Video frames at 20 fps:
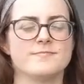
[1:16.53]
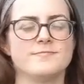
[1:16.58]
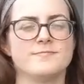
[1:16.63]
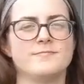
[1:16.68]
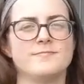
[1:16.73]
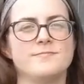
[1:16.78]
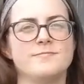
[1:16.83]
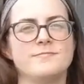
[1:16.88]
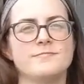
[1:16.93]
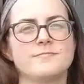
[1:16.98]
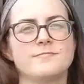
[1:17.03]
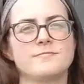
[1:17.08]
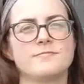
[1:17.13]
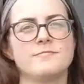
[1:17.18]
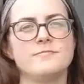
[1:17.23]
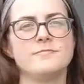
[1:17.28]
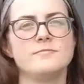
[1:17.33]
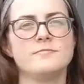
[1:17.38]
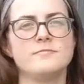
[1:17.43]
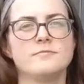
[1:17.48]

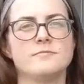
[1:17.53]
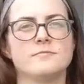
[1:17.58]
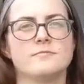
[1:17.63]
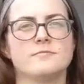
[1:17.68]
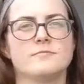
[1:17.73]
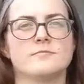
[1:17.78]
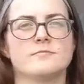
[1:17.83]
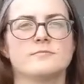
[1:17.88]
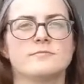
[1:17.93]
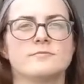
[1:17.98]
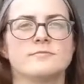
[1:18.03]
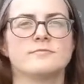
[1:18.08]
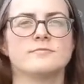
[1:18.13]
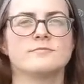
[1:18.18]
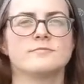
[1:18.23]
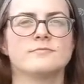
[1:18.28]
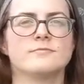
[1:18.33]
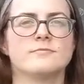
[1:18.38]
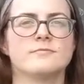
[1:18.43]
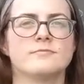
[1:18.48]

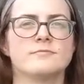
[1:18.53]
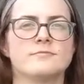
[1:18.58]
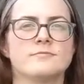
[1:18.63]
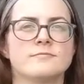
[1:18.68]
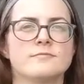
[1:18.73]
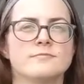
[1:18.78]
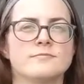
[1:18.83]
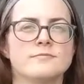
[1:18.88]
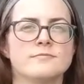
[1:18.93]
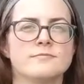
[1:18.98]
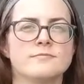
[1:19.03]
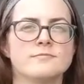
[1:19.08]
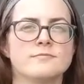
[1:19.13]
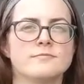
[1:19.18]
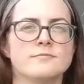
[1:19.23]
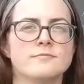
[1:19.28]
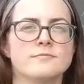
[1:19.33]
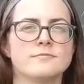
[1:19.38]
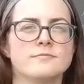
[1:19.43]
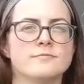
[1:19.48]

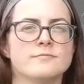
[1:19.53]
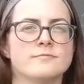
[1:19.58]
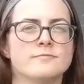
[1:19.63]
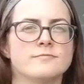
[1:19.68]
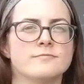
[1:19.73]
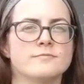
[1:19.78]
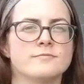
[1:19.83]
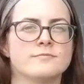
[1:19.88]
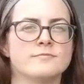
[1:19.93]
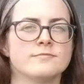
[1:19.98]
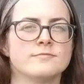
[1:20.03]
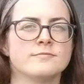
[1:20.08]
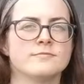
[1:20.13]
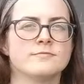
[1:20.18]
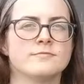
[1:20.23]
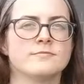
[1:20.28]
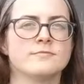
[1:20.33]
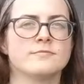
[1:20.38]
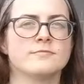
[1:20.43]
The person shown says nothing.